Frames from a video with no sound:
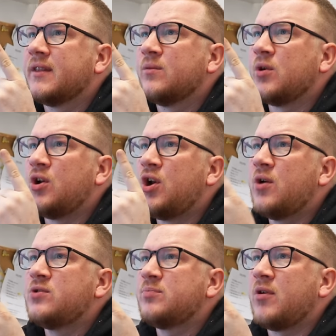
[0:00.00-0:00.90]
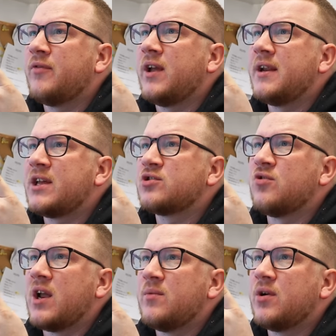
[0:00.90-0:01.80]
We've got loads of profit in, that's
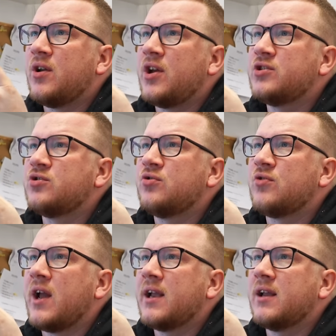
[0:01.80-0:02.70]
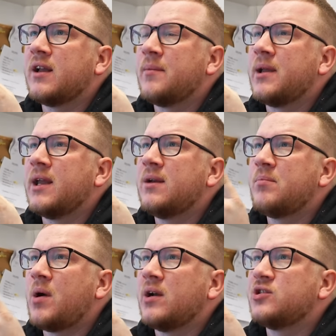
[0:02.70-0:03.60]
great. We've got a nice egg coming in in
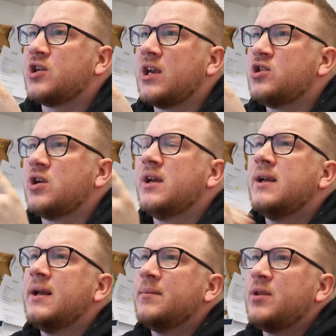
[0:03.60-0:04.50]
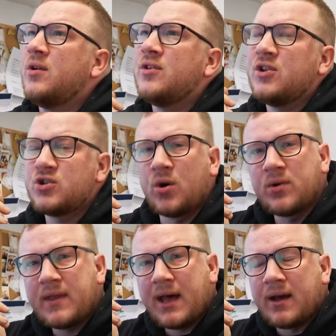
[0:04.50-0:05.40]
part exchange. The only thing that's
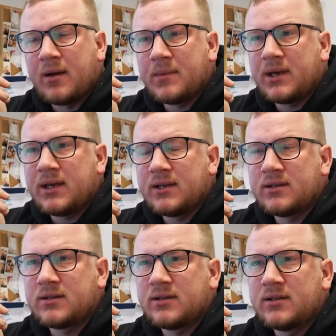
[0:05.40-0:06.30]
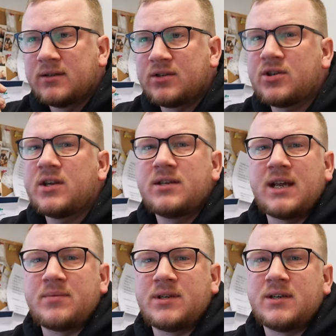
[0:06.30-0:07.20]
holding that up is the side
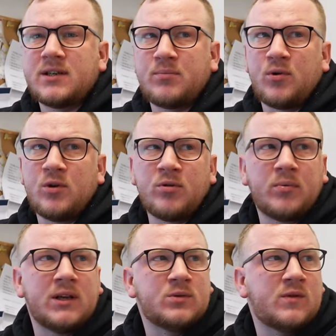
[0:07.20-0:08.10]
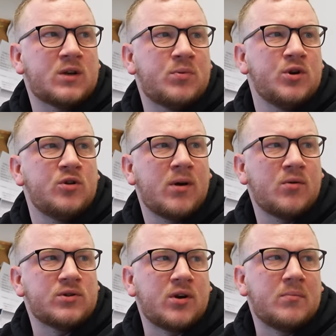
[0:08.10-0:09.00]
steps didn't deploy properly. So we've had to put new
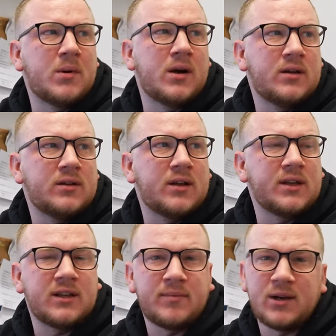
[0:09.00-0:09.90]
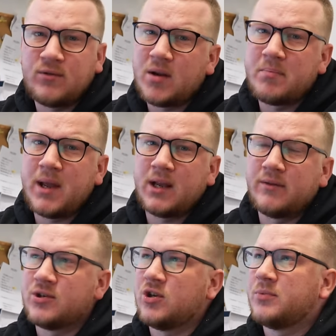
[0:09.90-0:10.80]
motors on, but I think they've been a right pig
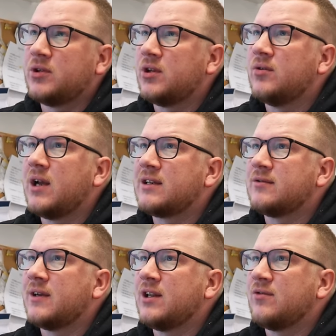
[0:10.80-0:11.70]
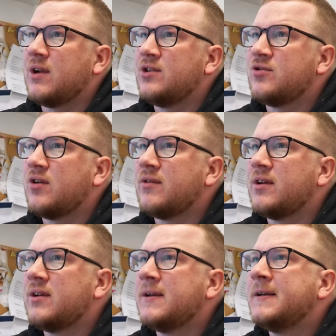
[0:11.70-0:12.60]
of a job to do, as of anything Range Rover.